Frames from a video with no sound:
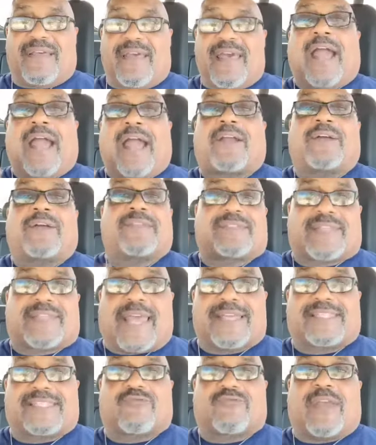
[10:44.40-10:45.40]
I couldn't
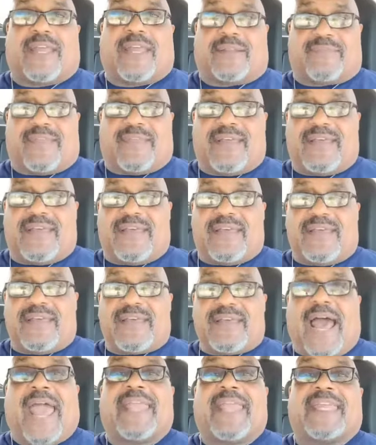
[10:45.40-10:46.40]
stand straight.
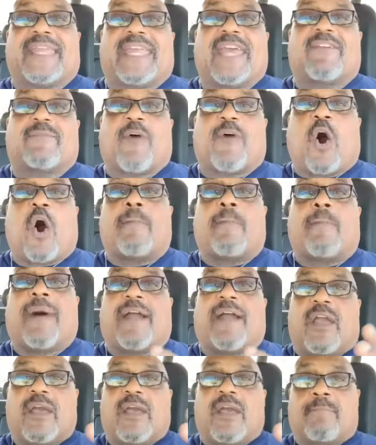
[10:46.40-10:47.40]
I had to give up all
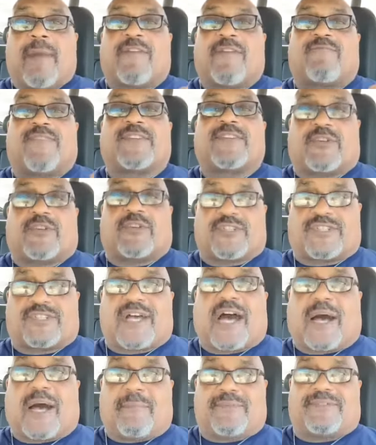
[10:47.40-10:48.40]
my physical
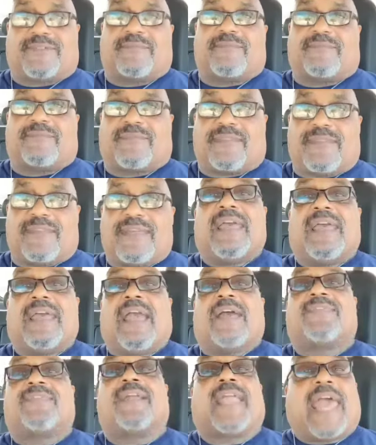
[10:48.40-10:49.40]
jobs.
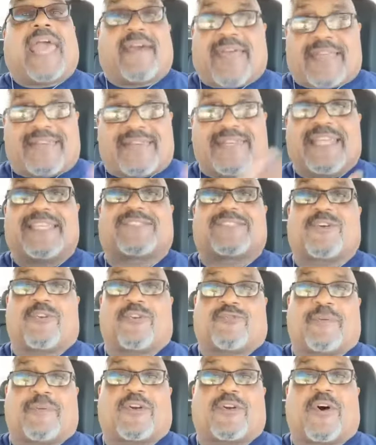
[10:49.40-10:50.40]
Then I had knee
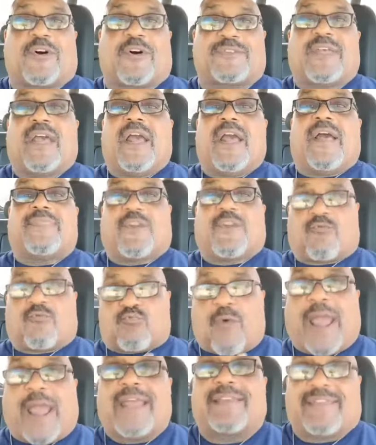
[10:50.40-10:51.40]
surgery because the
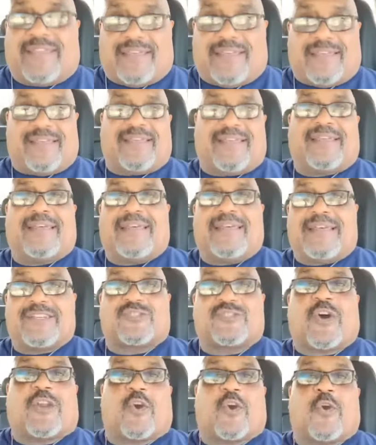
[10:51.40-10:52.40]
right knee
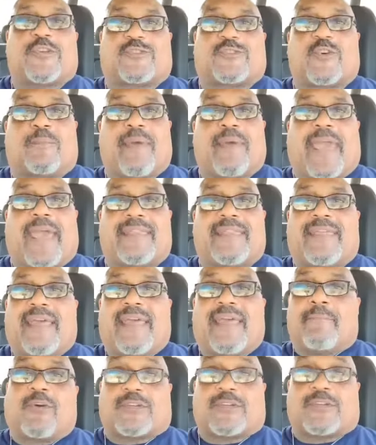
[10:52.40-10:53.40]
started hurting so bad
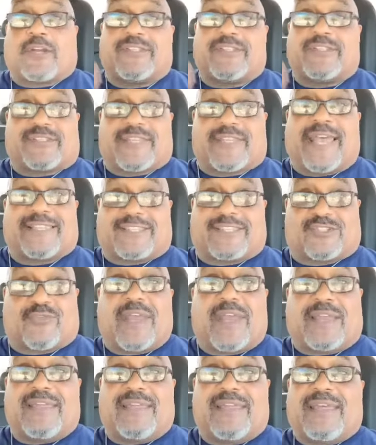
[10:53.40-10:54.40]
because I couldn't stand
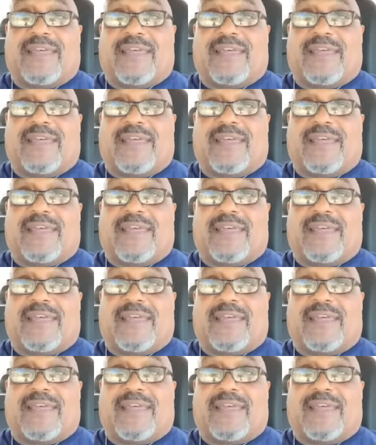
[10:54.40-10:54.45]
straight.